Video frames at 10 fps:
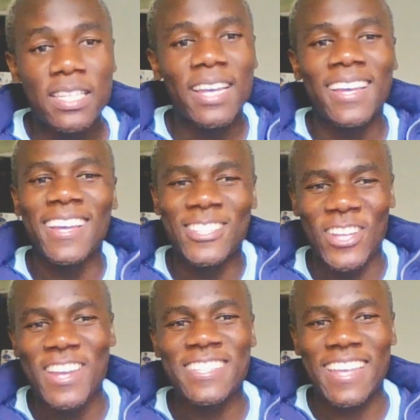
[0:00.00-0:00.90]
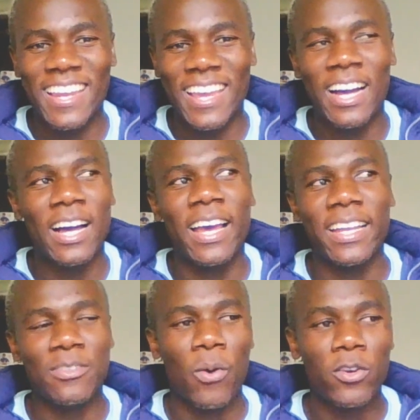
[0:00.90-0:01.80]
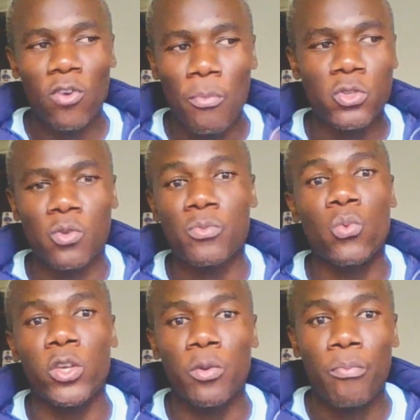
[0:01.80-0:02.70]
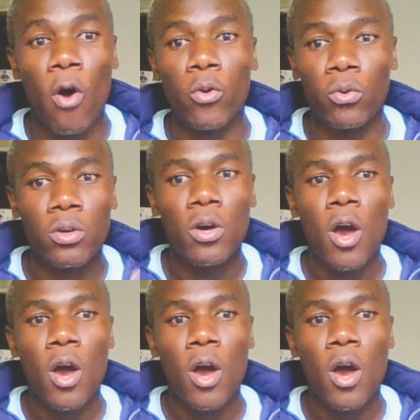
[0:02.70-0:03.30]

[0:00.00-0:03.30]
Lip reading: genitalia and what chromosomes were you born